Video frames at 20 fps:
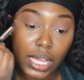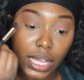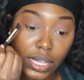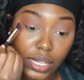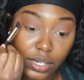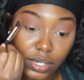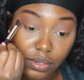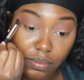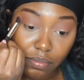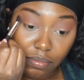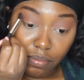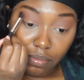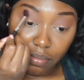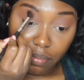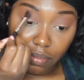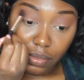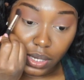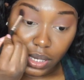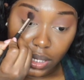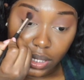and
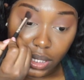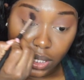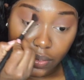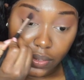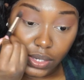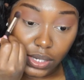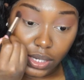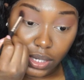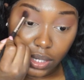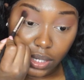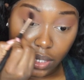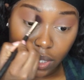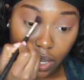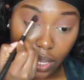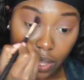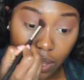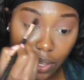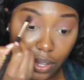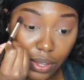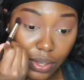blend everything
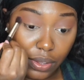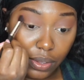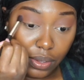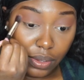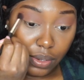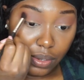together.